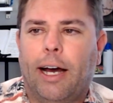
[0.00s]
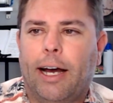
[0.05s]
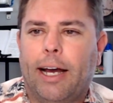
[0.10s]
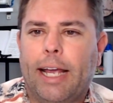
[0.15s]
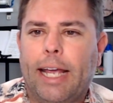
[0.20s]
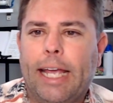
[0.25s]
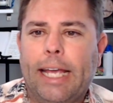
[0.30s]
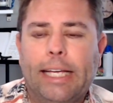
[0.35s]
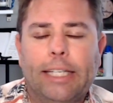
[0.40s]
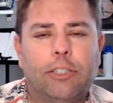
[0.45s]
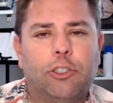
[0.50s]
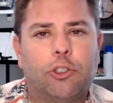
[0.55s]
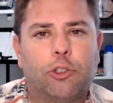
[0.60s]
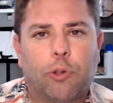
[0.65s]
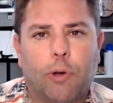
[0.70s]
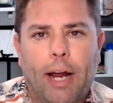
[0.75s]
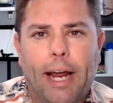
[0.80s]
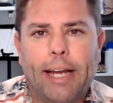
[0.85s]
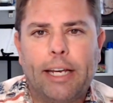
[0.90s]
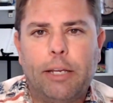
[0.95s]
is
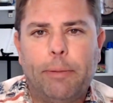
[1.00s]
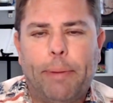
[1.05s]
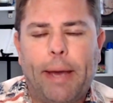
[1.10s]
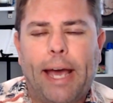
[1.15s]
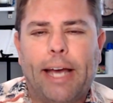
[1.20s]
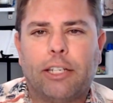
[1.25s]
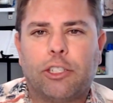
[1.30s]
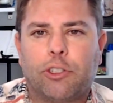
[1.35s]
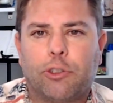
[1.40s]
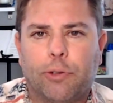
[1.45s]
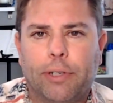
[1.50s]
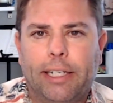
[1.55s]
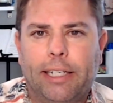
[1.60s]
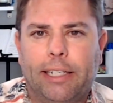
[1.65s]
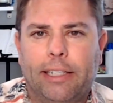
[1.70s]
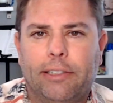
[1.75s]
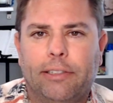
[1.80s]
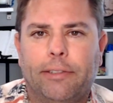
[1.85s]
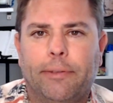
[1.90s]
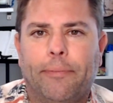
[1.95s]
trying to pass
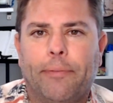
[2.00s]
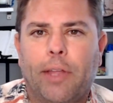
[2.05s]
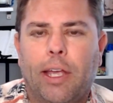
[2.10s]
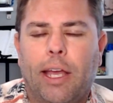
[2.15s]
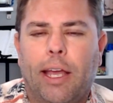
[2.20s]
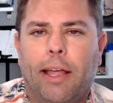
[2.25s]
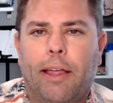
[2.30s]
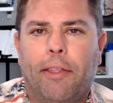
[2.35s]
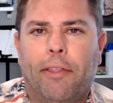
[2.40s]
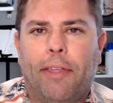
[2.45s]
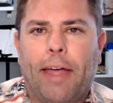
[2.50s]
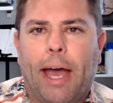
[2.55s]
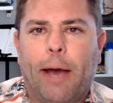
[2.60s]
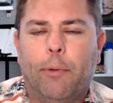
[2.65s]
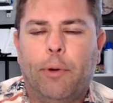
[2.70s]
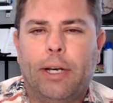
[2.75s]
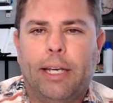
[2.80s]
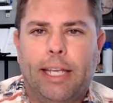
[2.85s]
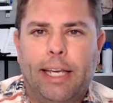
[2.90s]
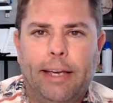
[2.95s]
treaties that
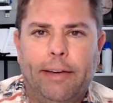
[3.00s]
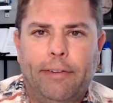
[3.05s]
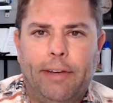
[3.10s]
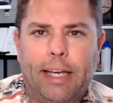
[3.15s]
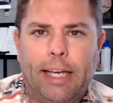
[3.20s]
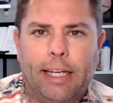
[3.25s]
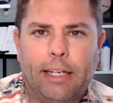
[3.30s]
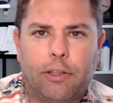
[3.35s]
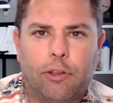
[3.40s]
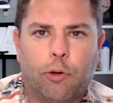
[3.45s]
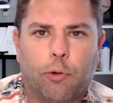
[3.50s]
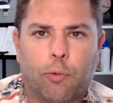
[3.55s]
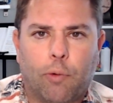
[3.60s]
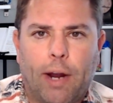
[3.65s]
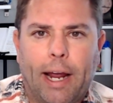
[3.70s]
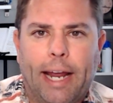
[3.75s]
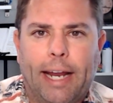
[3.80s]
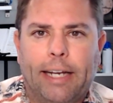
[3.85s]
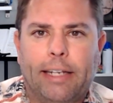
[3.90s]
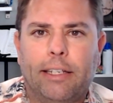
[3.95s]
would give it the
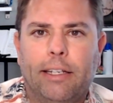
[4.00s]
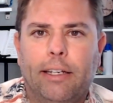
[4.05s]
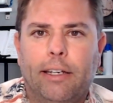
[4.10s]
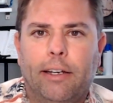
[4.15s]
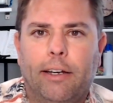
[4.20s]
right